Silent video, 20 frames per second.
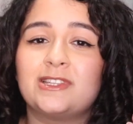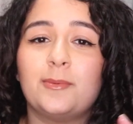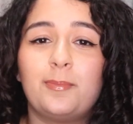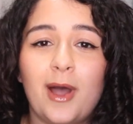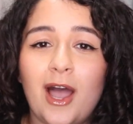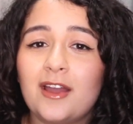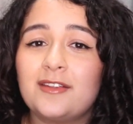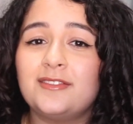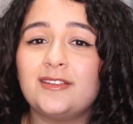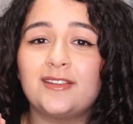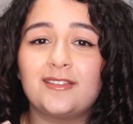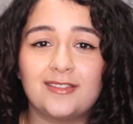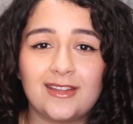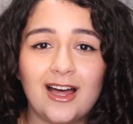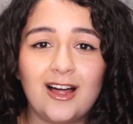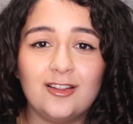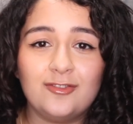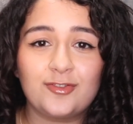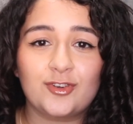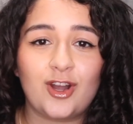the box
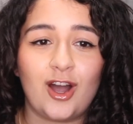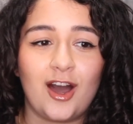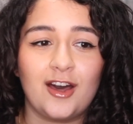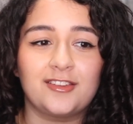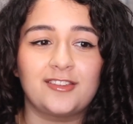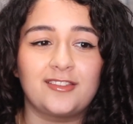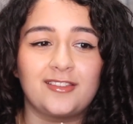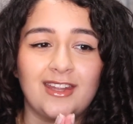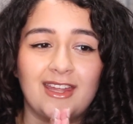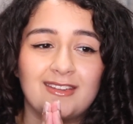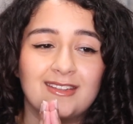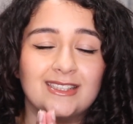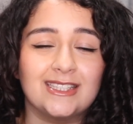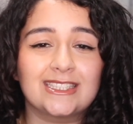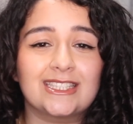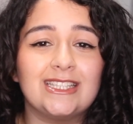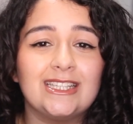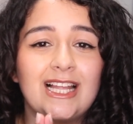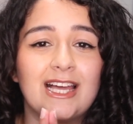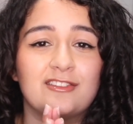itself costs as
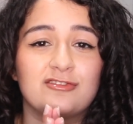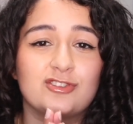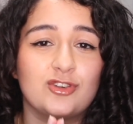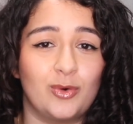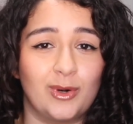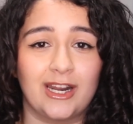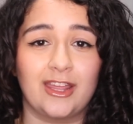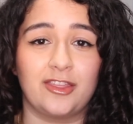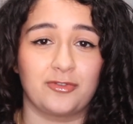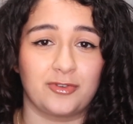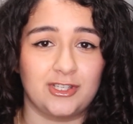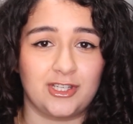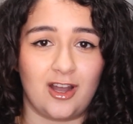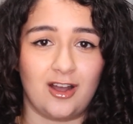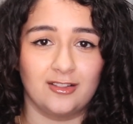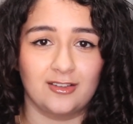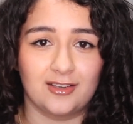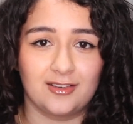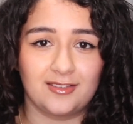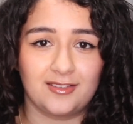little as
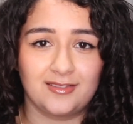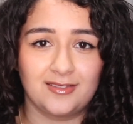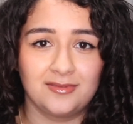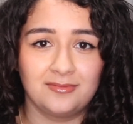$23. So